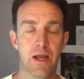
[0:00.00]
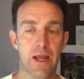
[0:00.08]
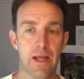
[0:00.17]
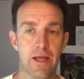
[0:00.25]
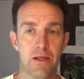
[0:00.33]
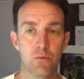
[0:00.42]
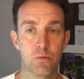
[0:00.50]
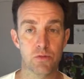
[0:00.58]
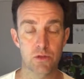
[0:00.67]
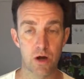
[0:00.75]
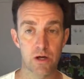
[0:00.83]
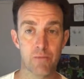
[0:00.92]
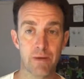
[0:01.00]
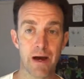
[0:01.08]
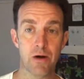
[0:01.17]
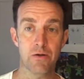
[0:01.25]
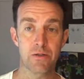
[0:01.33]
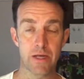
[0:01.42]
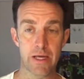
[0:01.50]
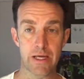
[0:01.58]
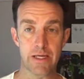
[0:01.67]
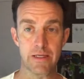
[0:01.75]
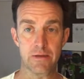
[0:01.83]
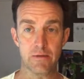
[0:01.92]
And we'll talk about
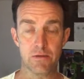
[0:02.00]
a